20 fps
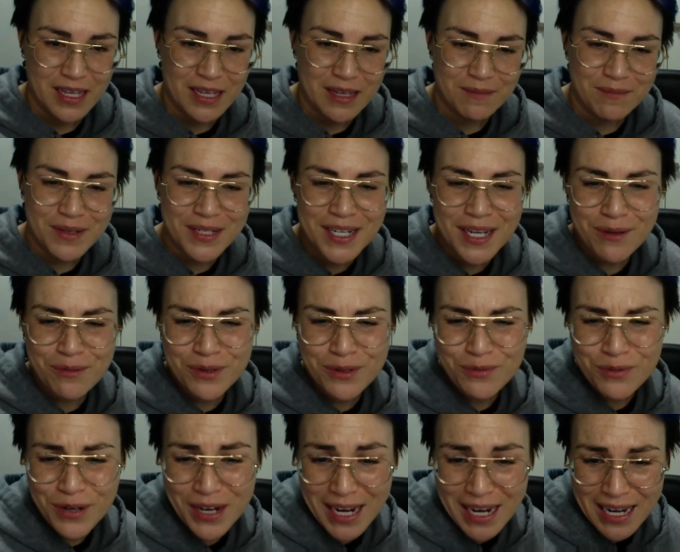"But I would
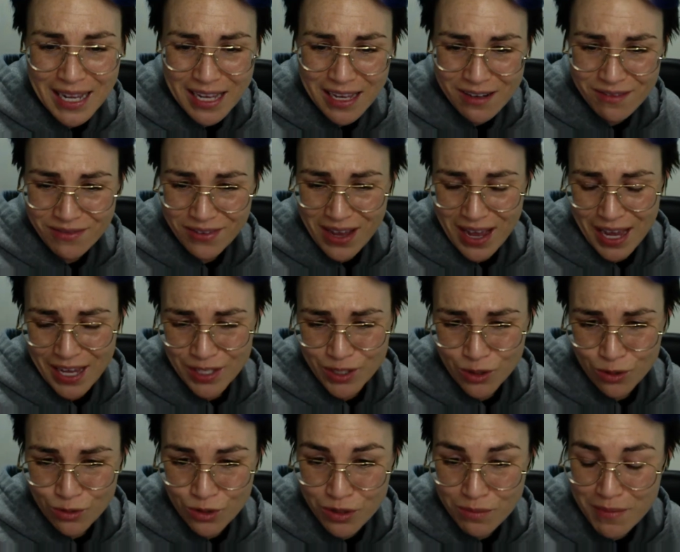really advise
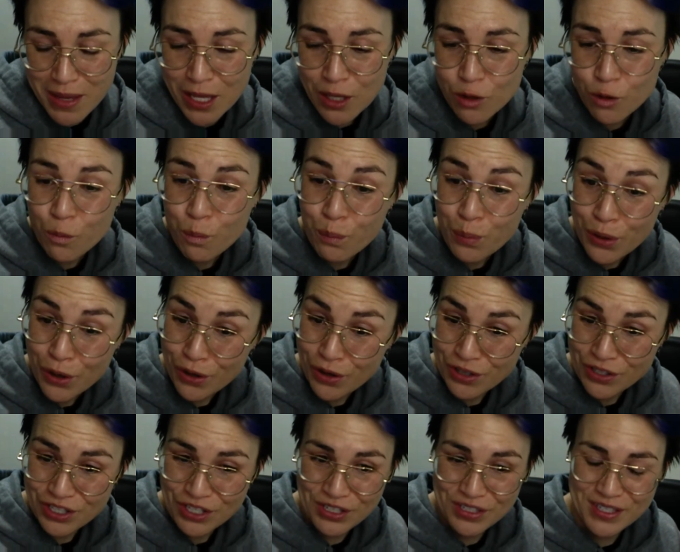you to make your
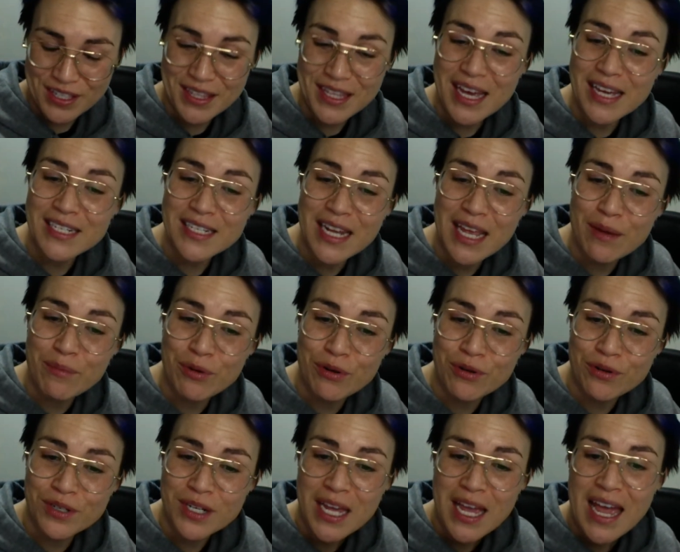purchase in that
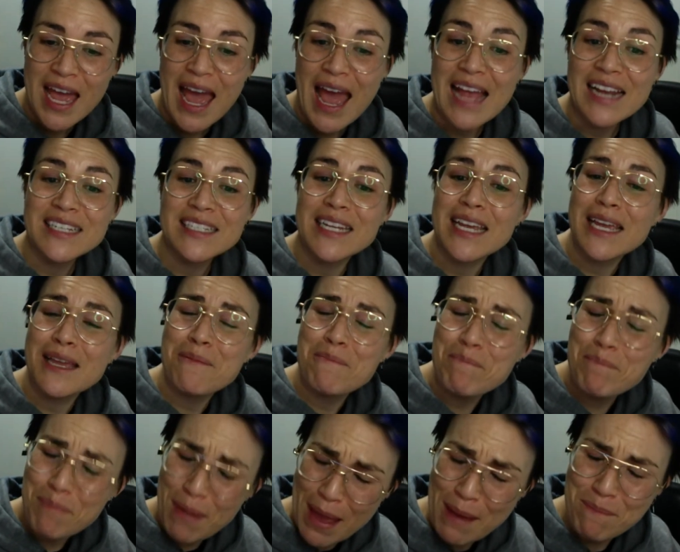neighbourhood, and take
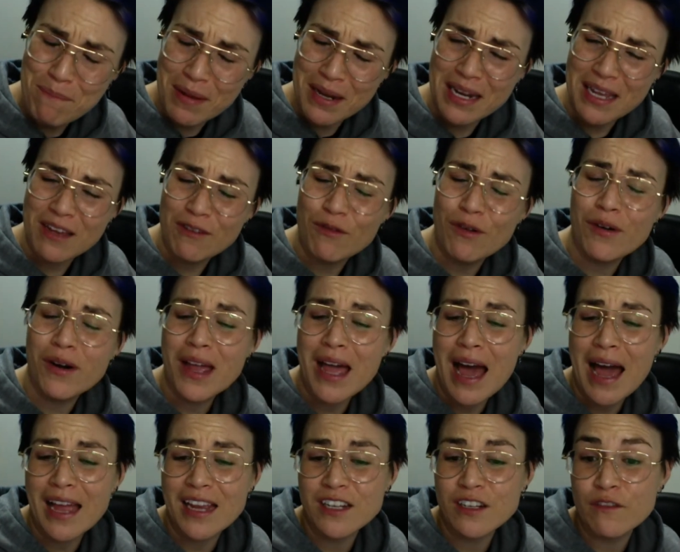Pemberley for a
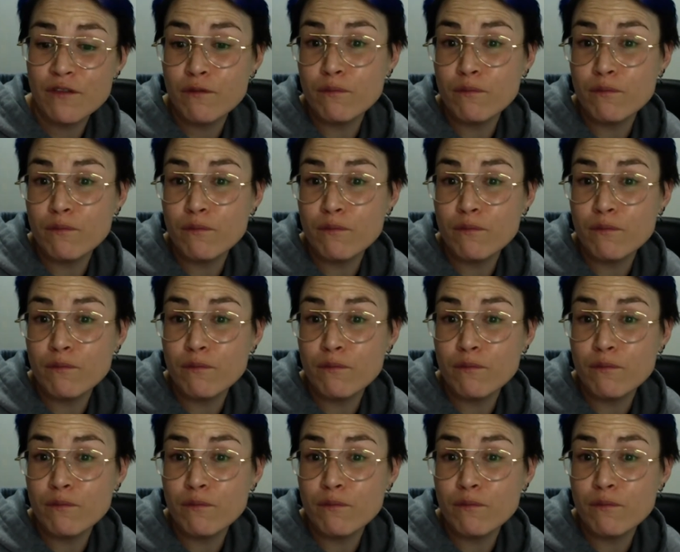kind of